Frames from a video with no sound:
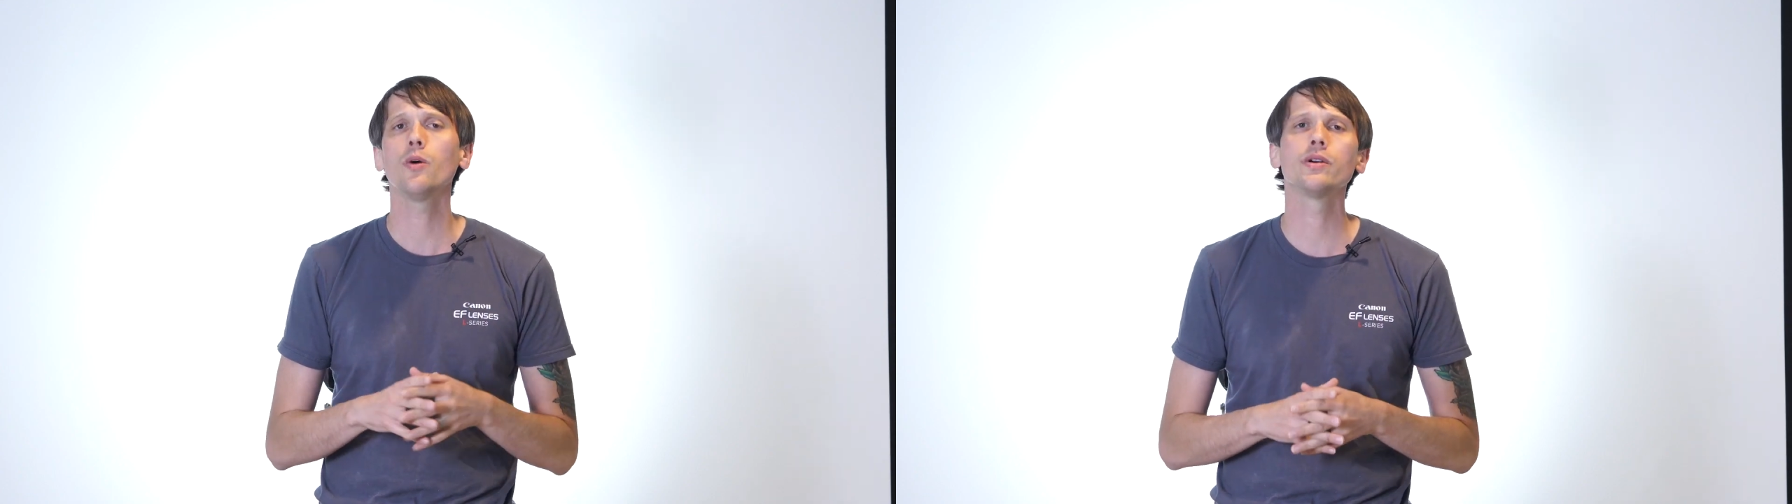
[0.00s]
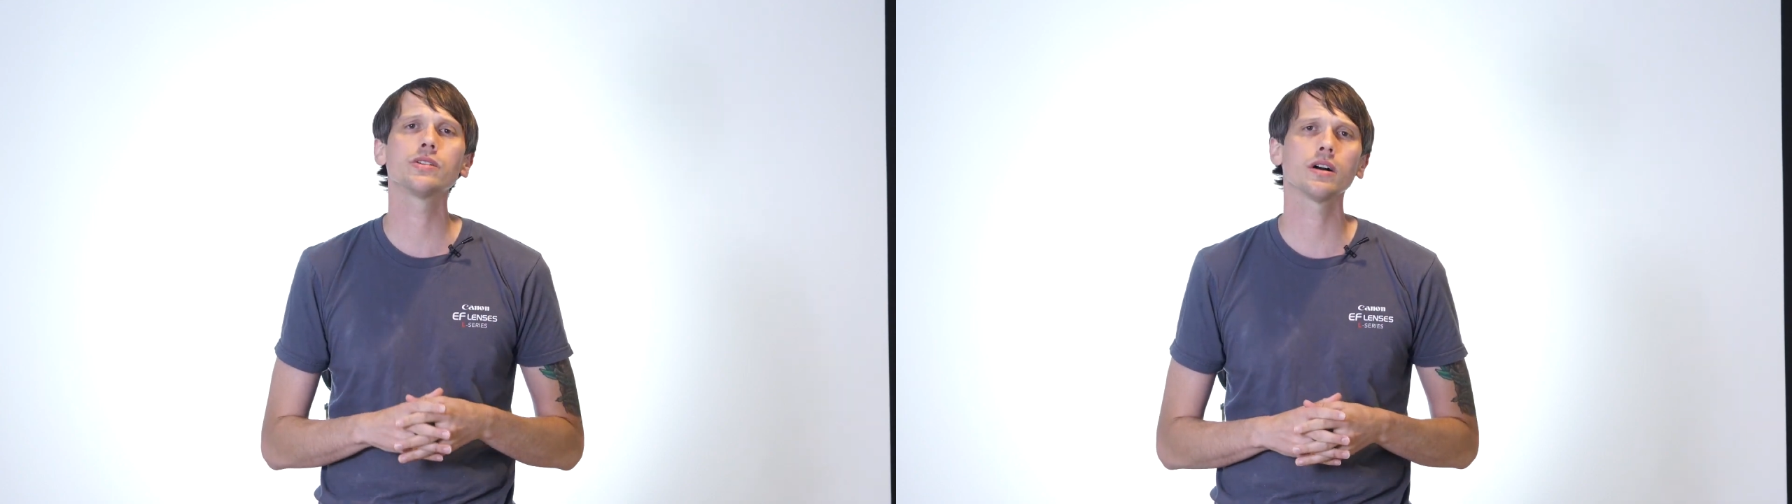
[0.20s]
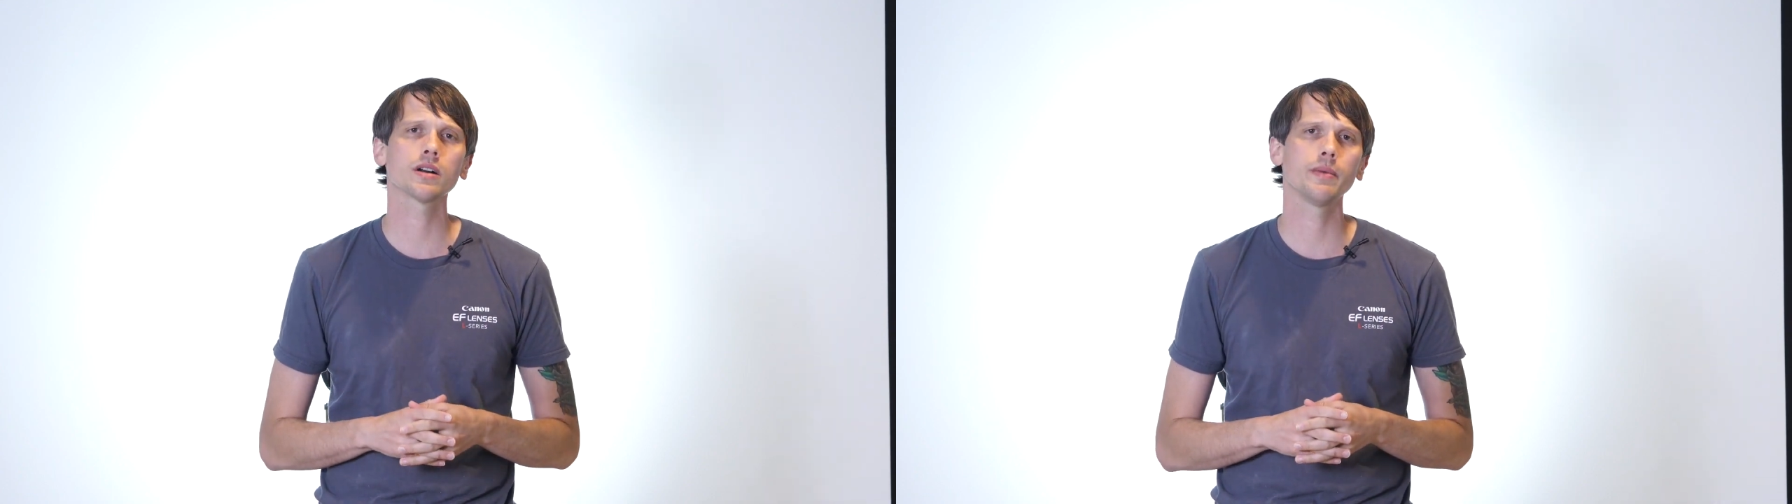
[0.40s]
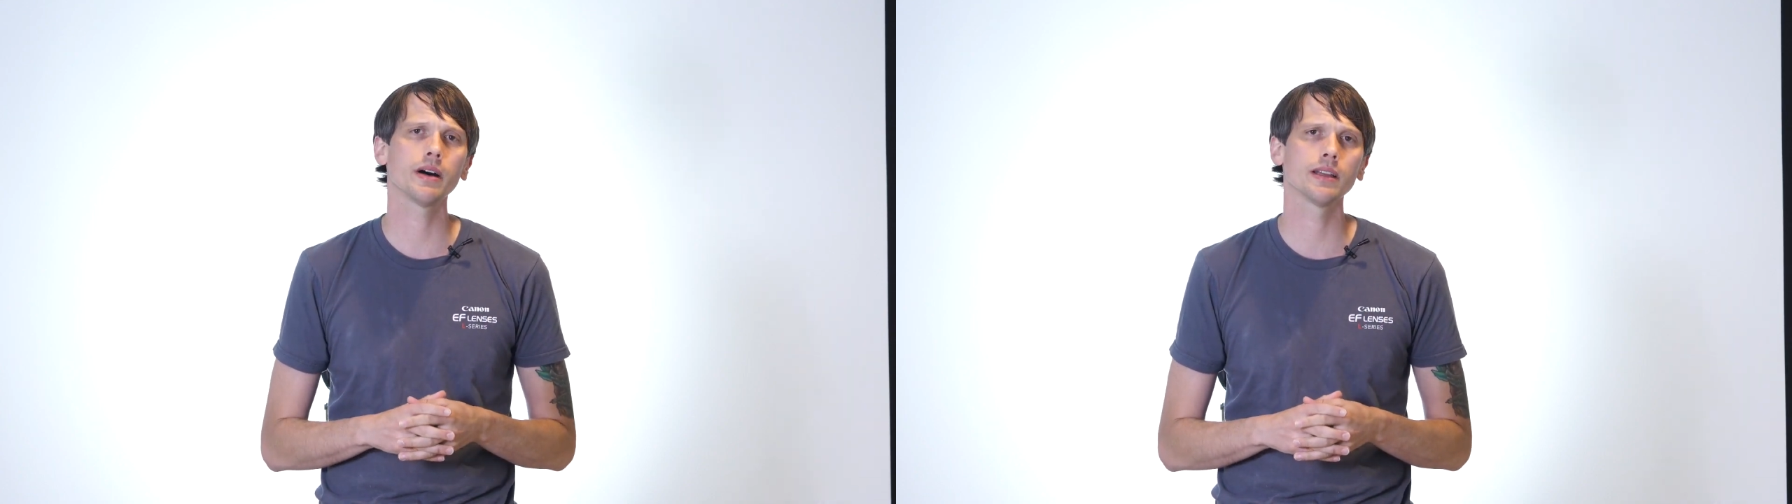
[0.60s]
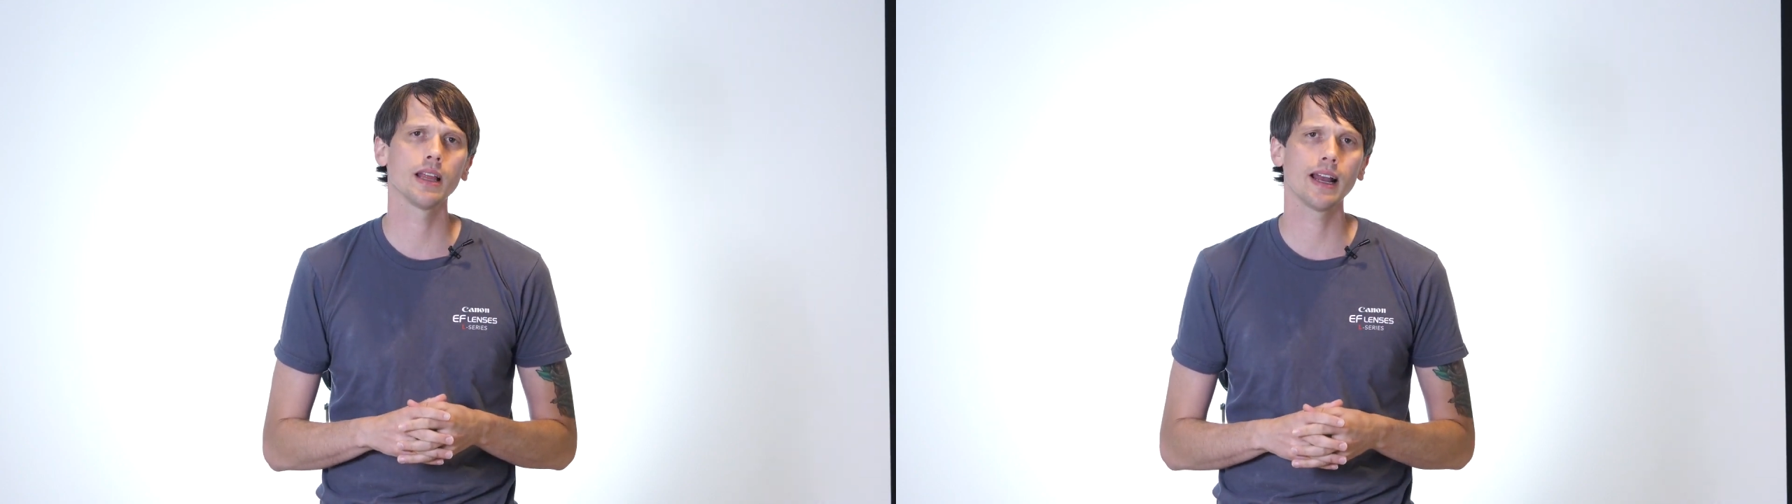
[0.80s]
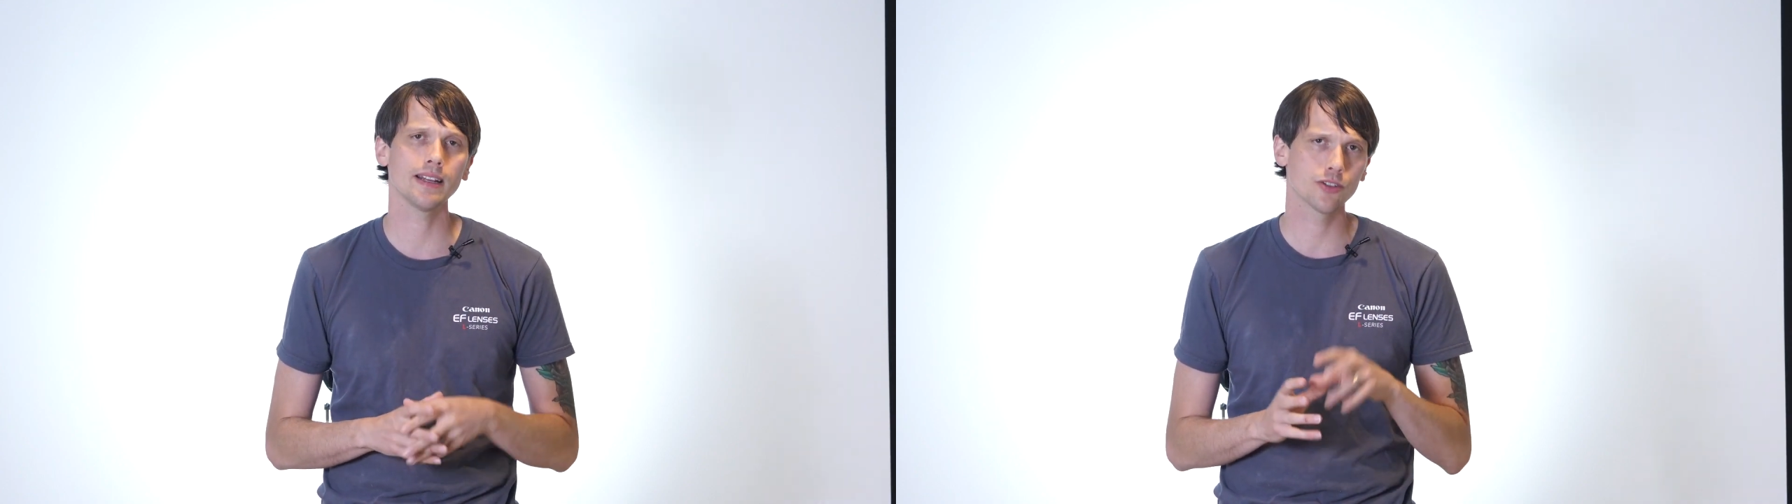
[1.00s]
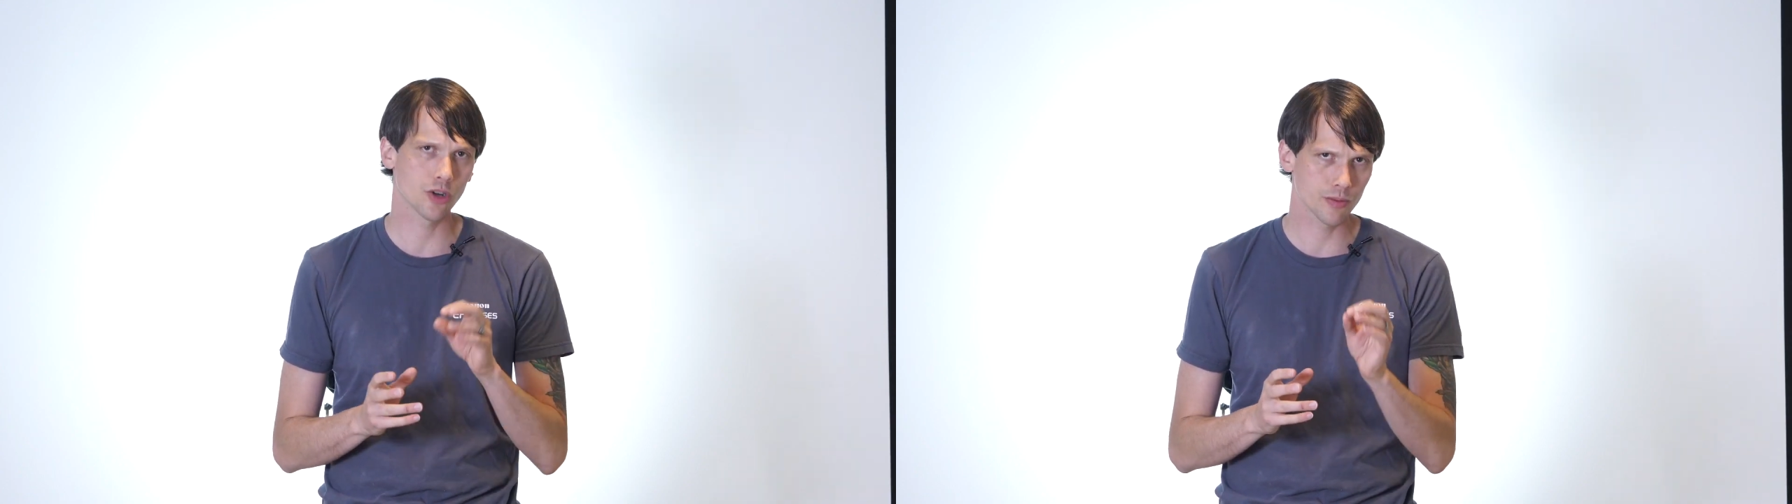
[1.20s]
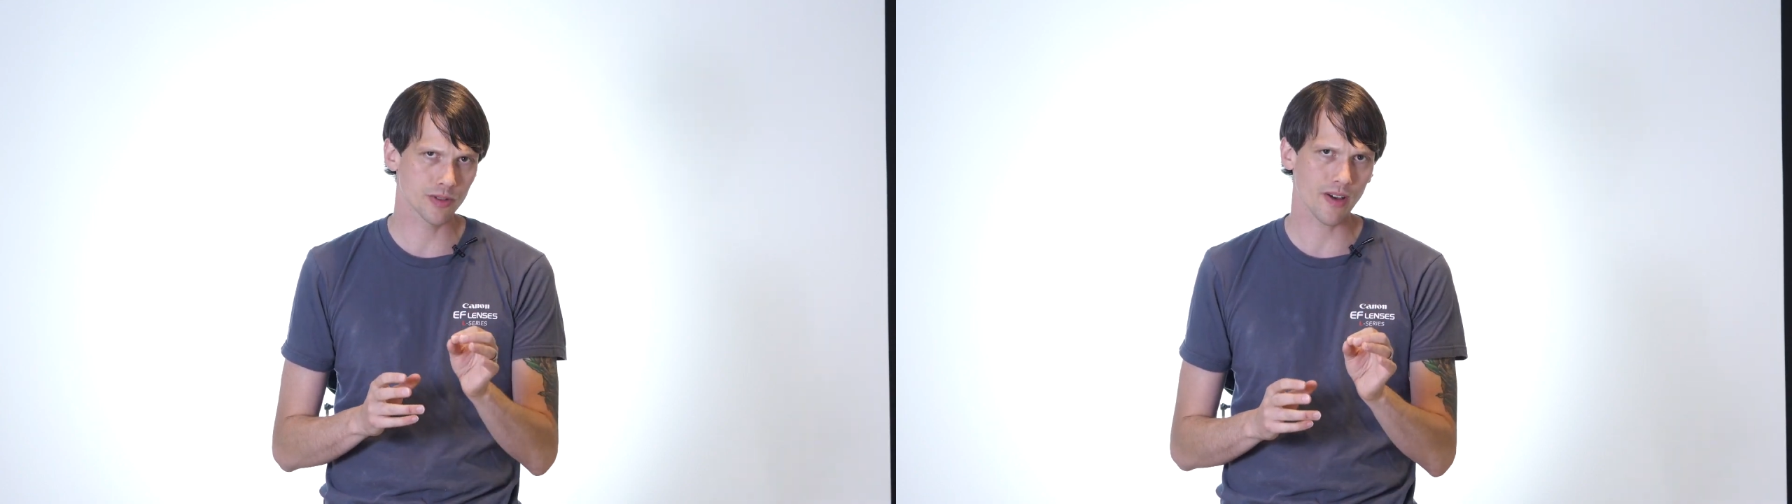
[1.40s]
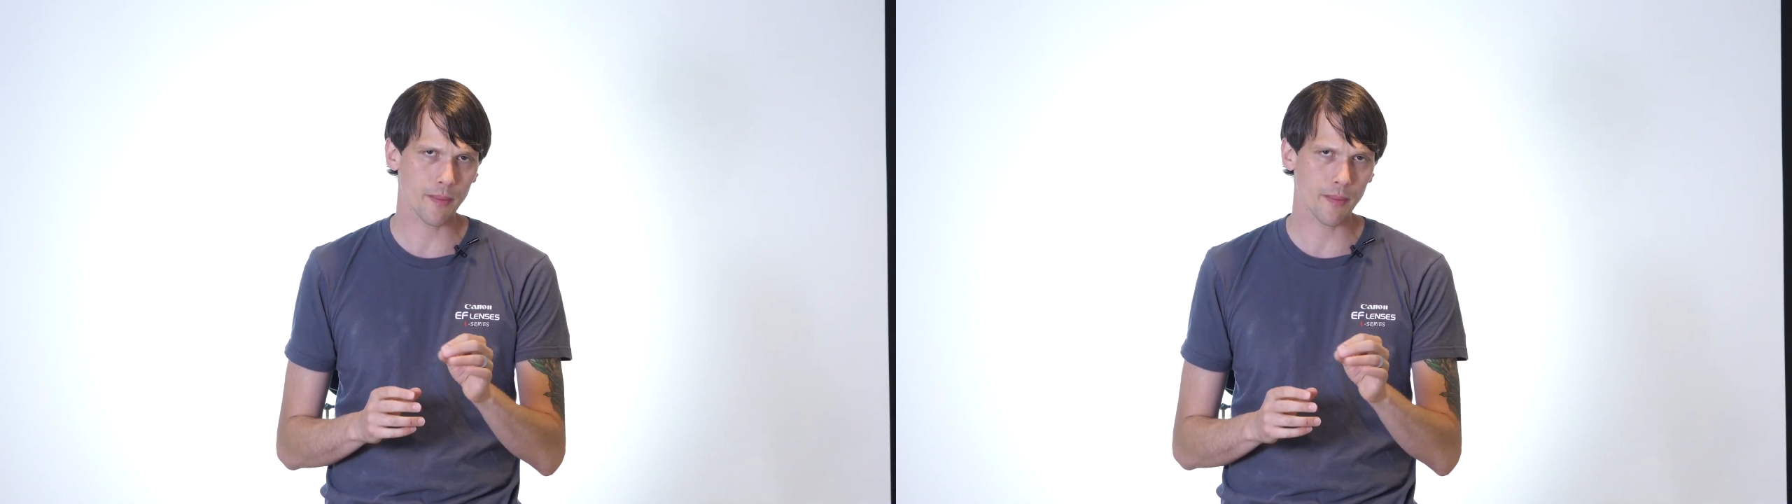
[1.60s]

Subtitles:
we talk about light in terms of